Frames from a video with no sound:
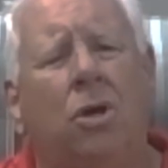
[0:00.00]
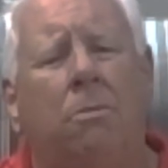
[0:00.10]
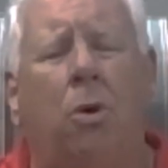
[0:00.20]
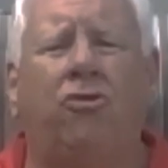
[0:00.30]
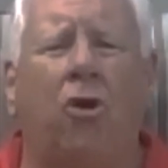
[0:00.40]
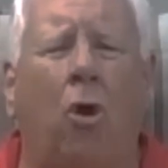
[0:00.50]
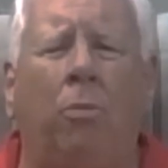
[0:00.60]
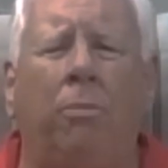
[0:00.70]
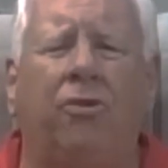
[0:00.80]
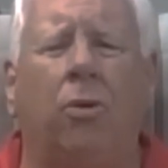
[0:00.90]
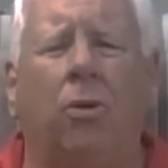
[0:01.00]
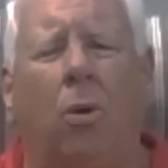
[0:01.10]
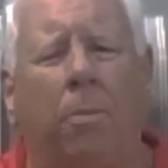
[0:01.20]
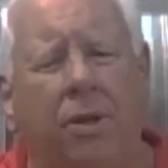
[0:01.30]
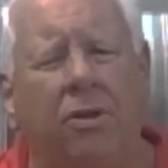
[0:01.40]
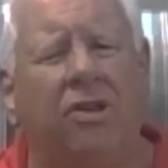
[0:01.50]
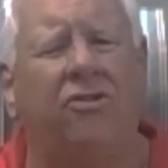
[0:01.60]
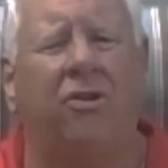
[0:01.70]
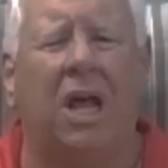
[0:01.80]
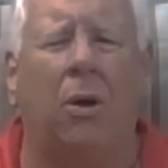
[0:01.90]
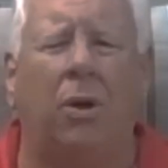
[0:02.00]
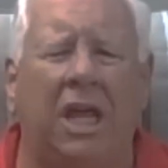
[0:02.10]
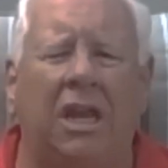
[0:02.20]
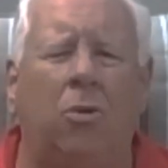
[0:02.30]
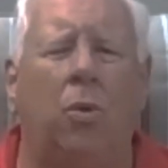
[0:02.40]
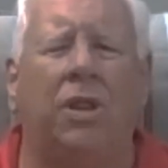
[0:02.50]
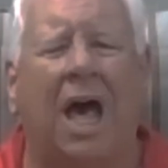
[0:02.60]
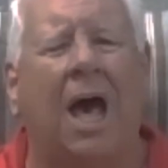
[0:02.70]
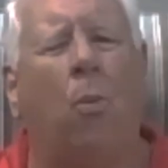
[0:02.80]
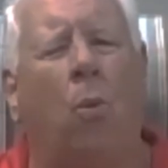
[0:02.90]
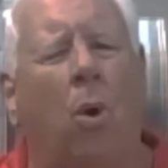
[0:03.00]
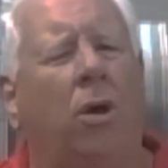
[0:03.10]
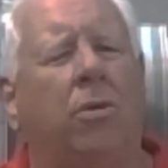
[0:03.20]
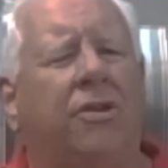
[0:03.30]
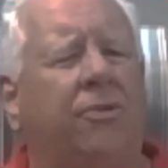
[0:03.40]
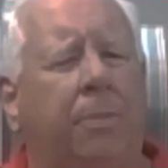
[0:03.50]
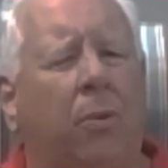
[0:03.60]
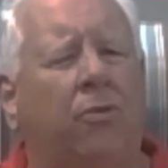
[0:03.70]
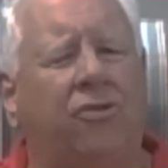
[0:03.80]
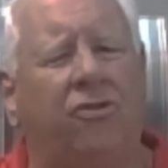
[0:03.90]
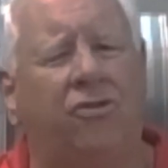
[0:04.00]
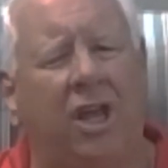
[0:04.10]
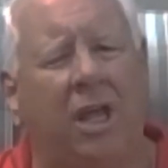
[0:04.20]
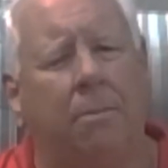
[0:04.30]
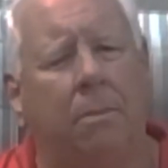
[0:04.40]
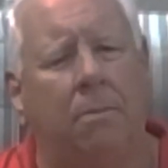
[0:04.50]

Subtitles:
Most homes or buildings are now heated with hot water as opposed to steam.